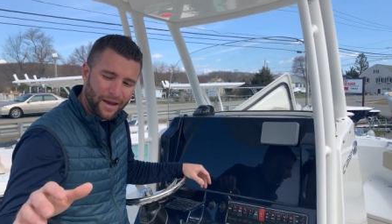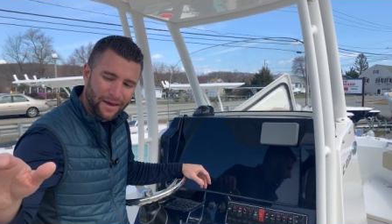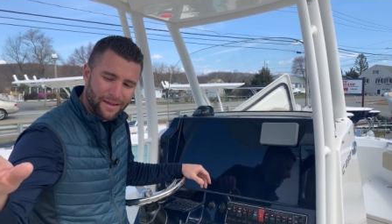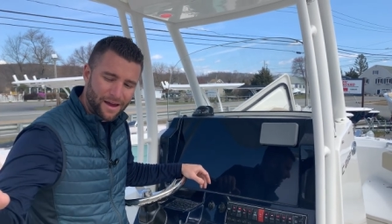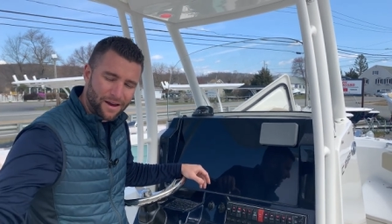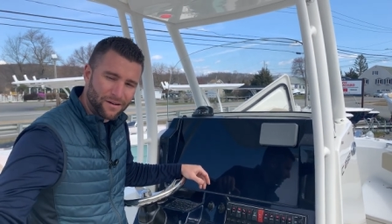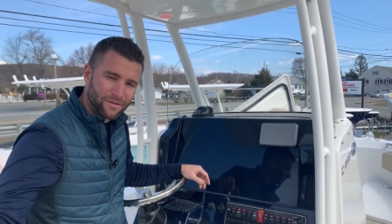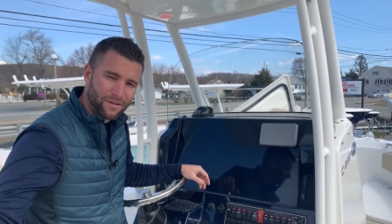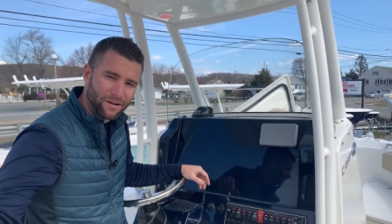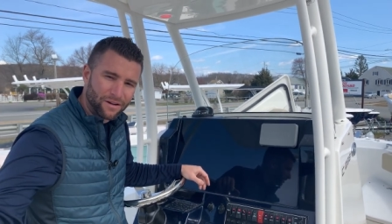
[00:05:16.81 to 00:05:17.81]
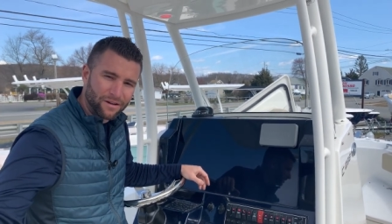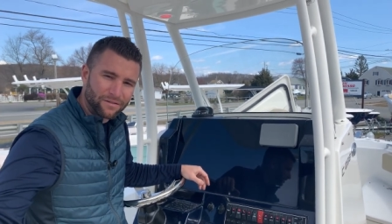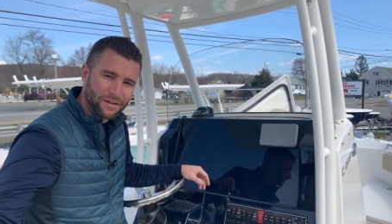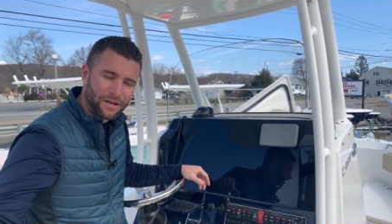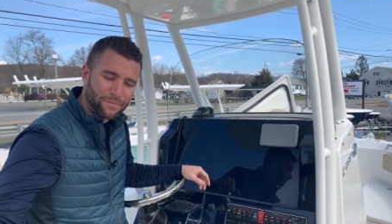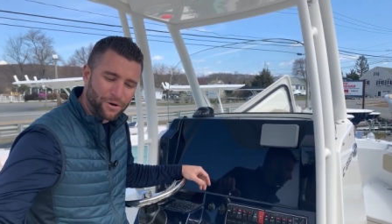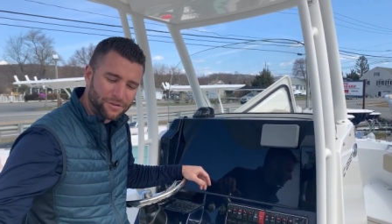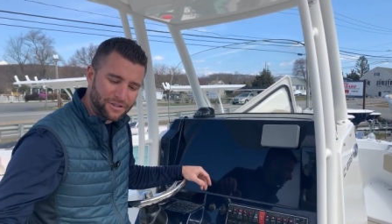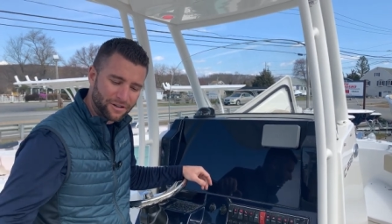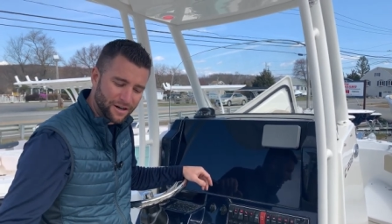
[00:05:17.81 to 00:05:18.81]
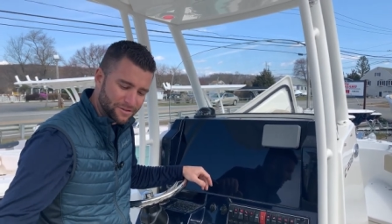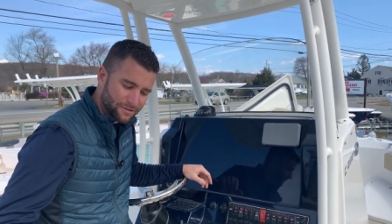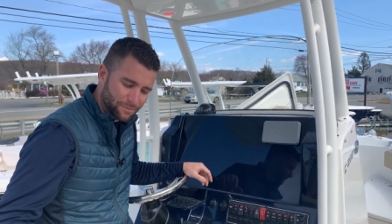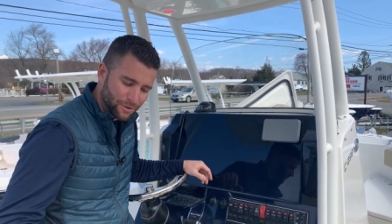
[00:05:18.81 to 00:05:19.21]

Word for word: And then the leaning post here has some